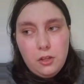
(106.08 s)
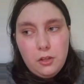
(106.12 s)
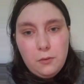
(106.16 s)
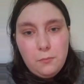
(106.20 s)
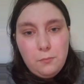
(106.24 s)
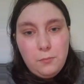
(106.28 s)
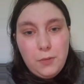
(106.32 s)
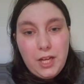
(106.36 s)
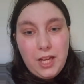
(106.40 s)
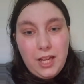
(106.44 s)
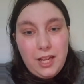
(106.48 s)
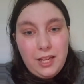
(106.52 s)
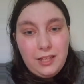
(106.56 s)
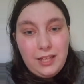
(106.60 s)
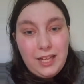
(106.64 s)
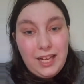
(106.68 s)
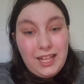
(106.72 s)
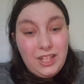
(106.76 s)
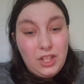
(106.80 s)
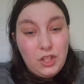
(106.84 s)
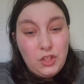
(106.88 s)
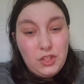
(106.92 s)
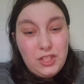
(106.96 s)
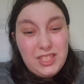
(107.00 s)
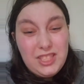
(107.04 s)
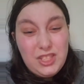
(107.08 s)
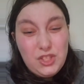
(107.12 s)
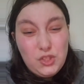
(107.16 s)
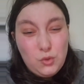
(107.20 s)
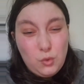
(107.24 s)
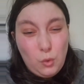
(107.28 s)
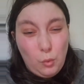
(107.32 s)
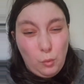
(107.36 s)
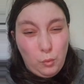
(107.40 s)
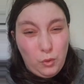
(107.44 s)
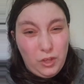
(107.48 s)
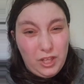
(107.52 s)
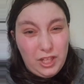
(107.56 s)
But I know this is a
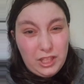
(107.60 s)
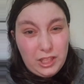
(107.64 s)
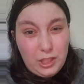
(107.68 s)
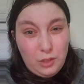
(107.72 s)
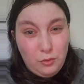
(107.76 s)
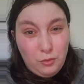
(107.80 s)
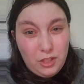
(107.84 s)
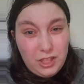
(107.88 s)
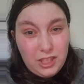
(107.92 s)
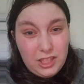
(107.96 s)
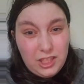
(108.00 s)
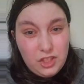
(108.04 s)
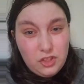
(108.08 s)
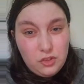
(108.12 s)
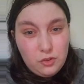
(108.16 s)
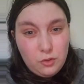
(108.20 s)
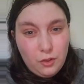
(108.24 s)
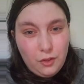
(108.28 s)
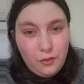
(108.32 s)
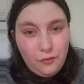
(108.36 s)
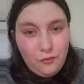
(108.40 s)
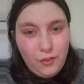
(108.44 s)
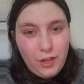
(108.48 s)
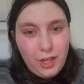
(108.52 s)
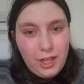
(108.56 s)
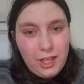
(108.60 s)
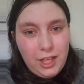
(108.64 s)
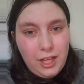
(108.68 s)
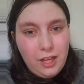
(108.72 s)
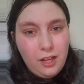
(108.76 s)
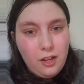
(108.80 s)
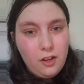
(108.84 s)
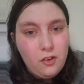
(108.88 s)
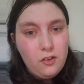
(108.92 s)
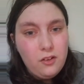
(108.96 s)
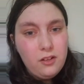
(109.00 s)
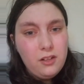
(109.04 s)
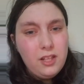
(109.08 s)
really, really short
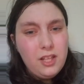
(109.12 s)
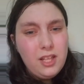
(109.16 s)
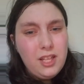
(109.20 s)
video.